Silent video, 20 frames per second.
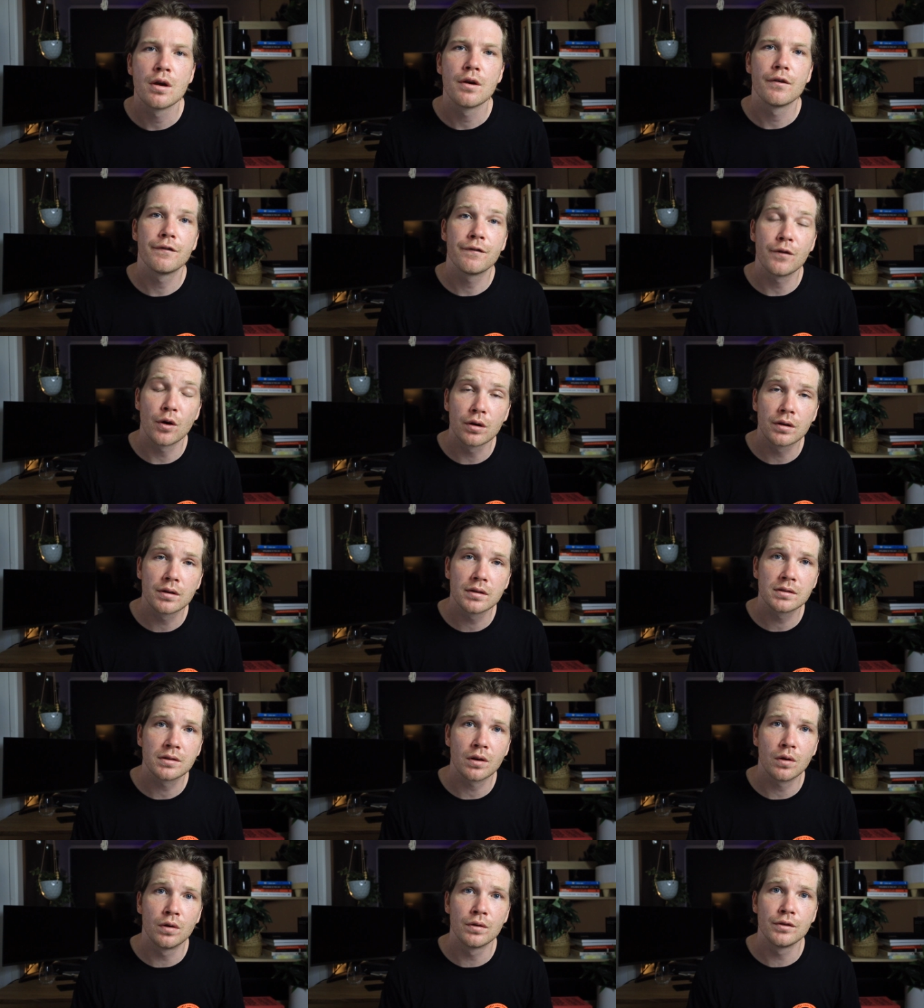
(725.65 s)

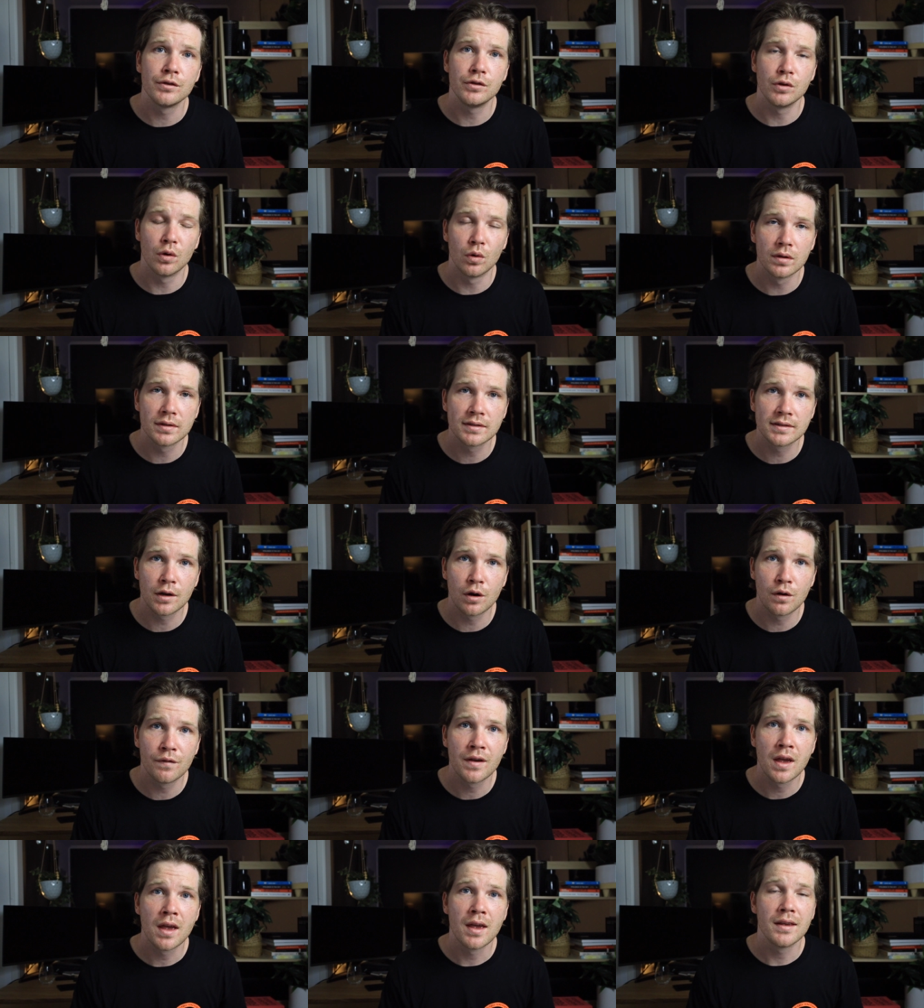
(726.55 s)
Focus on
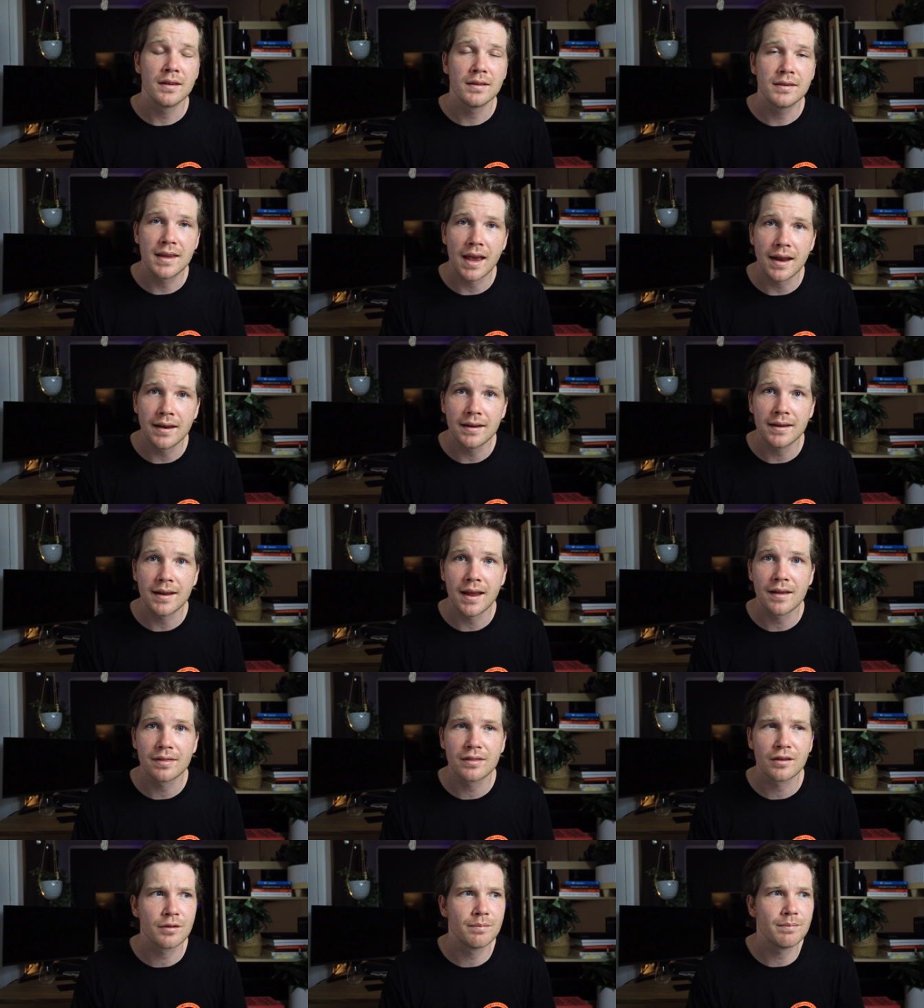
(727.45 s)
yourself and getting
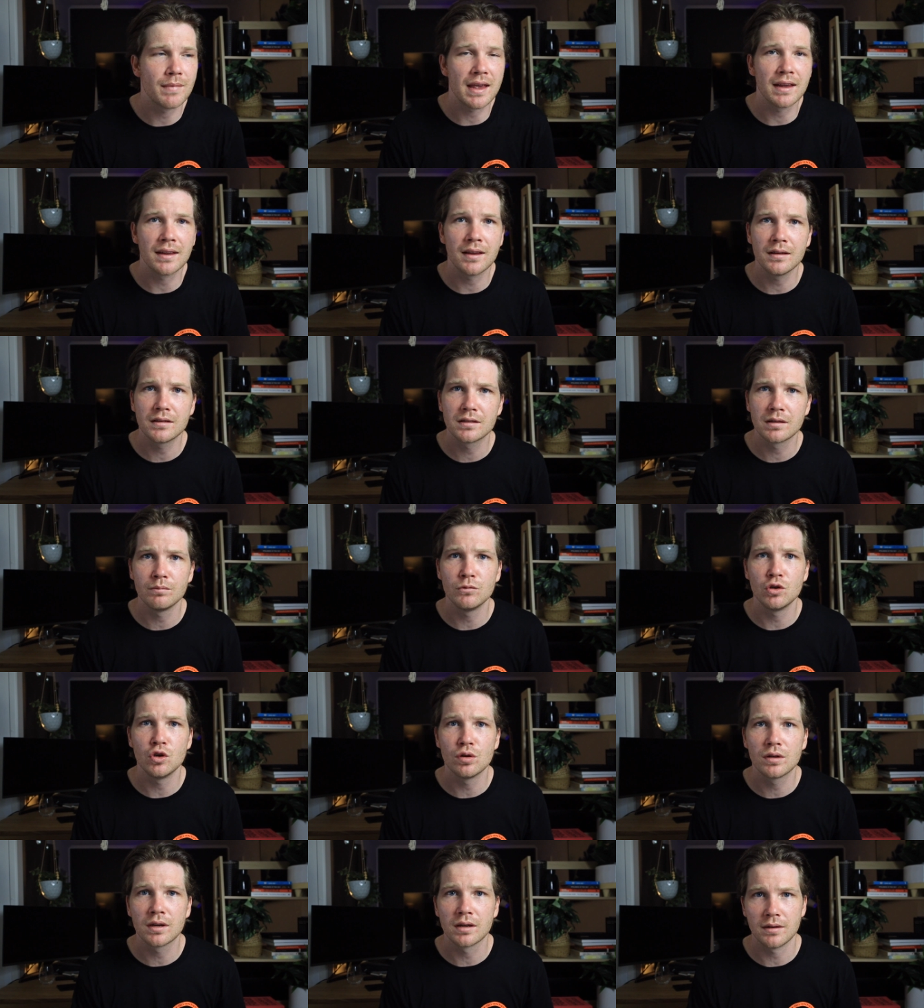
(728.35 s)
out there and making some
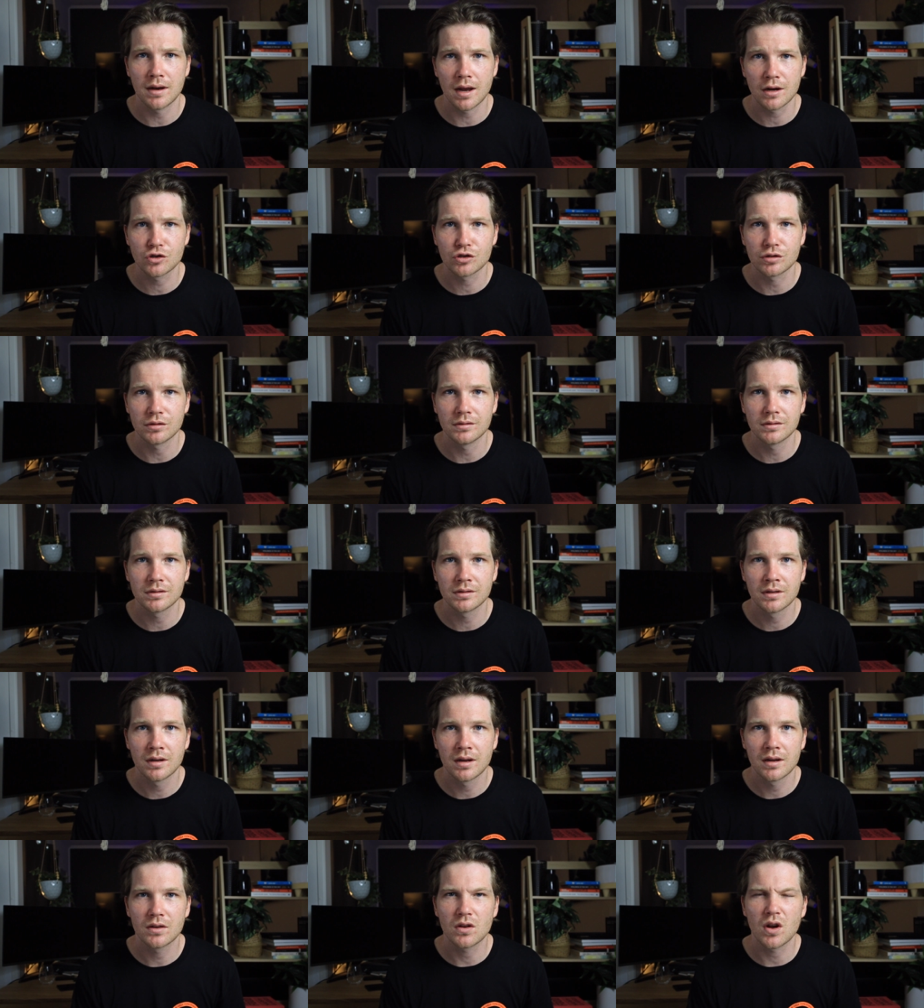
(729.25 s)
new connections.
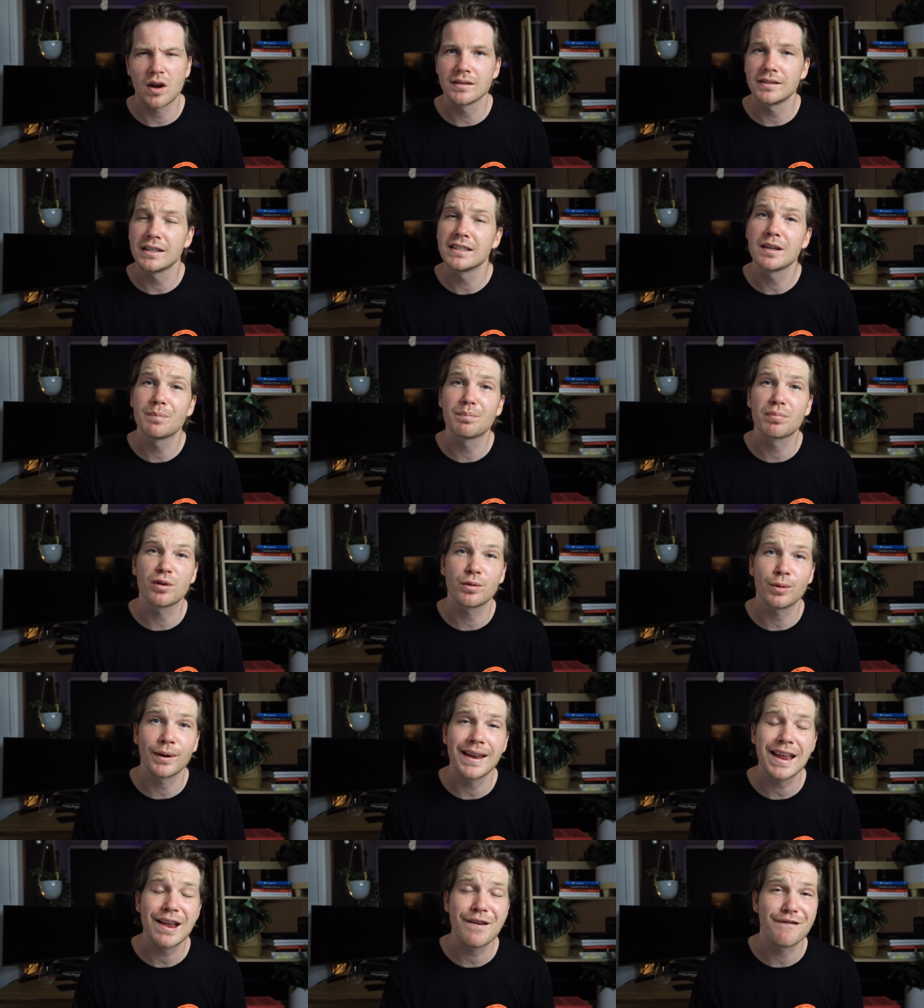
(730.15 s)
Guys, it's a
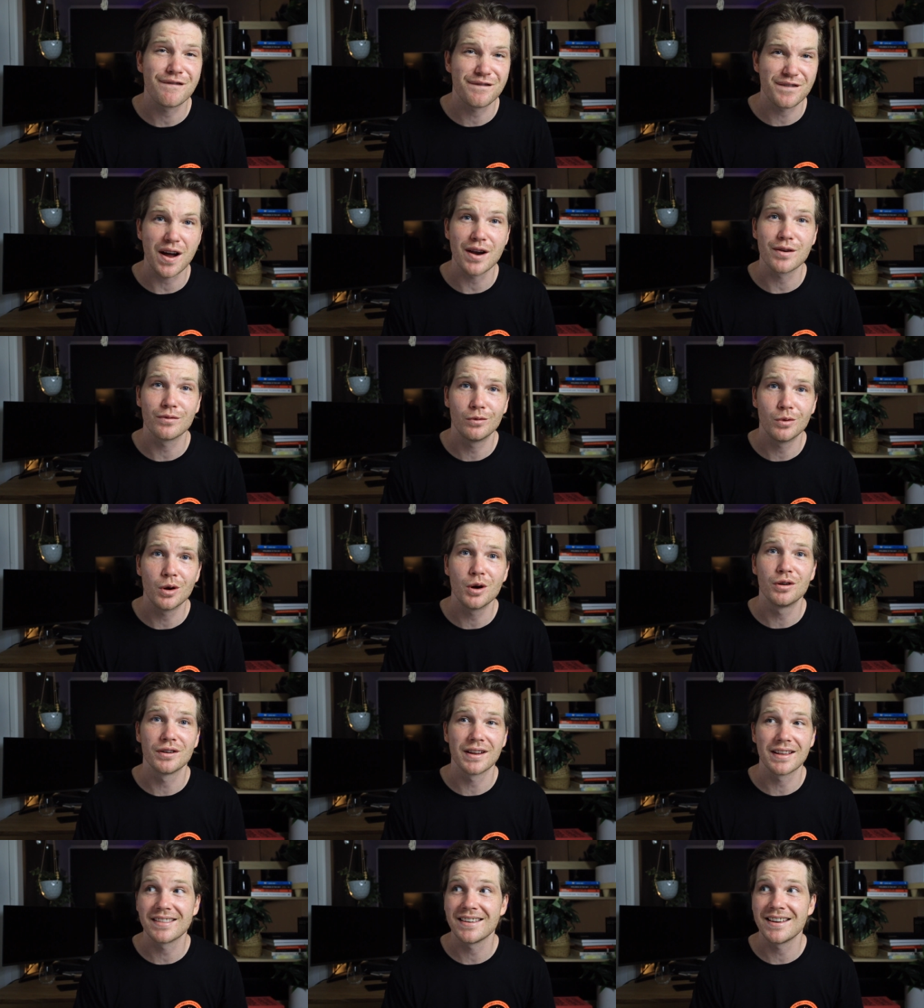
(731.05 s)
pretty fun
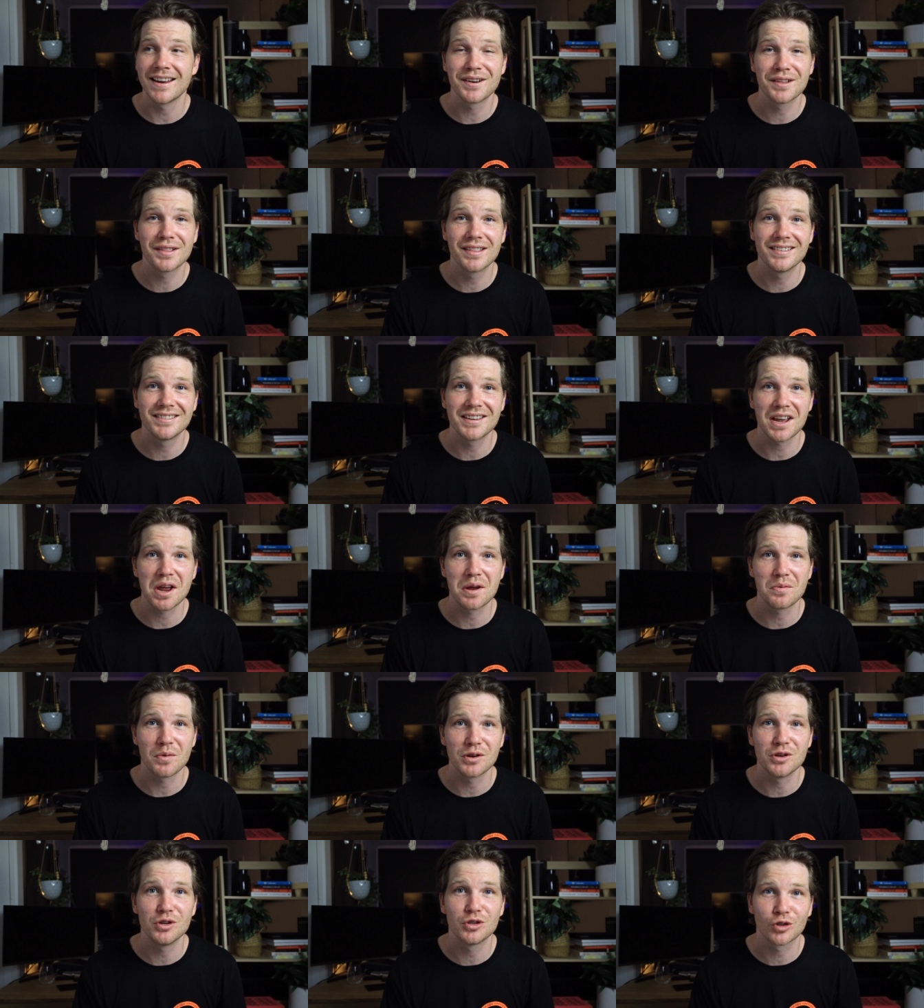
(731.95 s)
world at the end of the day
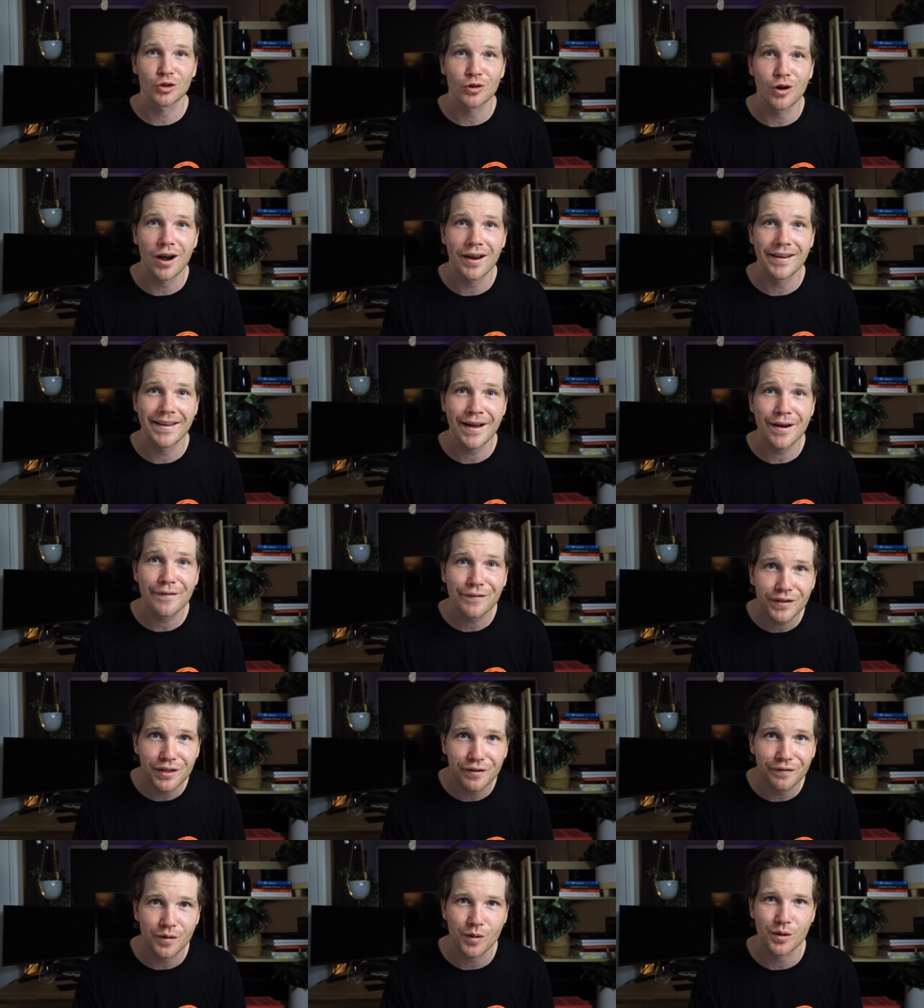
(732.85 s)
when you try it out
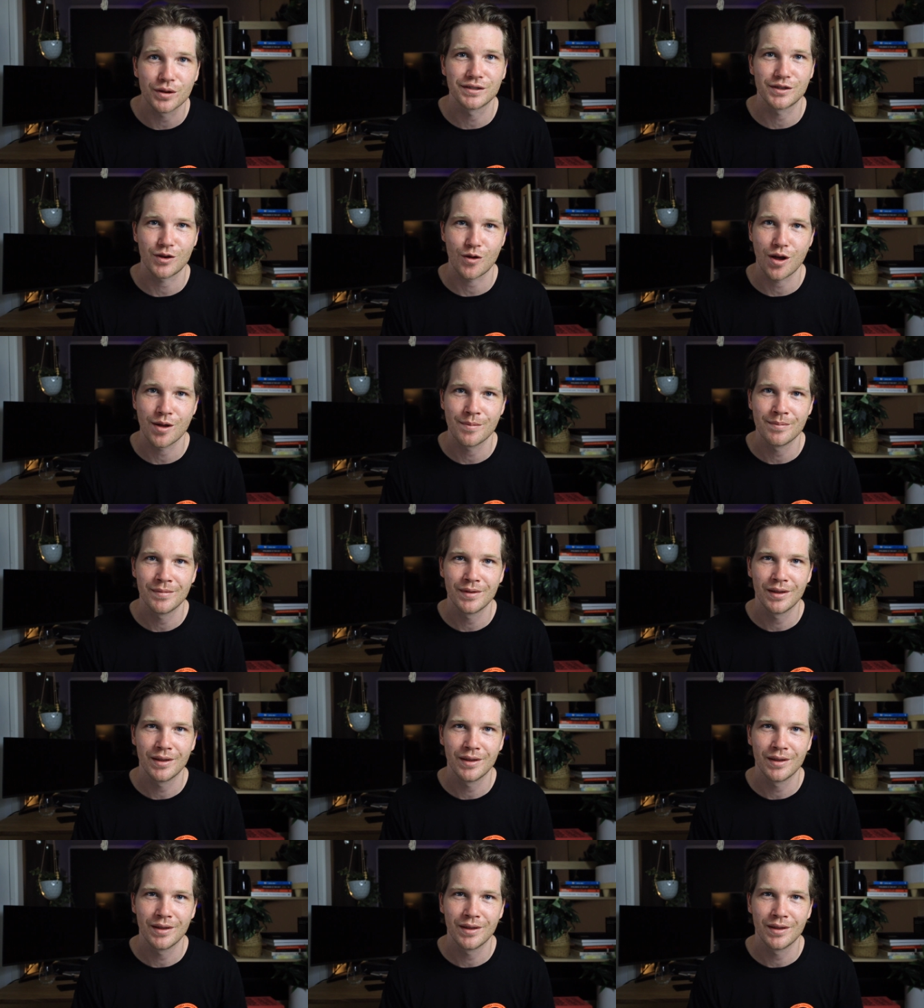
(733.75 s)
for the first time.